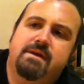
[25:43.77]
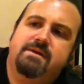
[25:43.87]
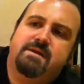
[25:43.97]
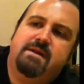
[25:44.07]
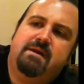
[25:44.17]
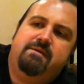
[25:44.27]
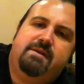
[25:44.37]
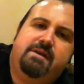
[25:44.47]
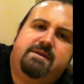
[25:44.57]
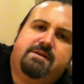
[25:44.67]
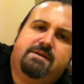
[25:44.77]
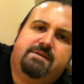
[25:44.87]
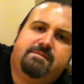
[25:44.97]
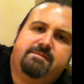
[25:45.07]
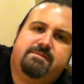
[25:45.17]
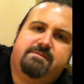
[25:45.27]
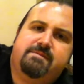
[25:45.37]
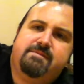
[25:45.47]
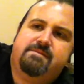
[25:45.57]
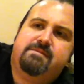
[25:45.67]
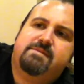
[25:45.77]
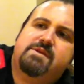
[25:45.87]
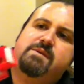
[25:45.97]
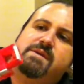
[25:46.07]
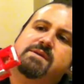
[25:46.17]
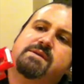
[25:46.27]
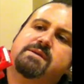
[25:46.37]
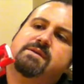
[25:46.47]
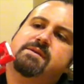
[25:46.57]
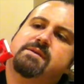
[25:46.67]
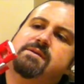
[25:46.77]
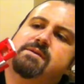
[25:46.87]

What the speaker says: So now these twist,